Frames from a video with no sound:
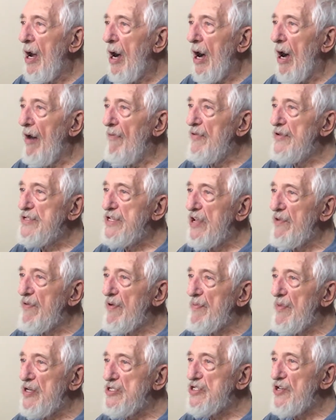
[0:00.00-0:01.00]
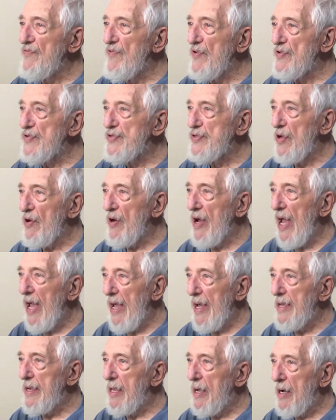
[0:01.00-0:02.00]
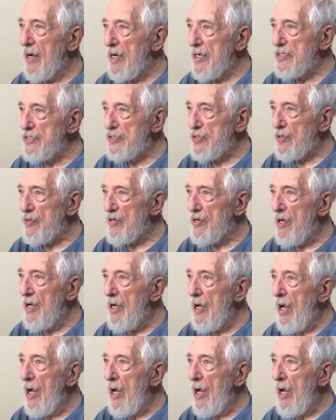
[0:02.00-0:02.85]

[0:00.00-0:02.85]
Obviously, when Mercerville still had a high school.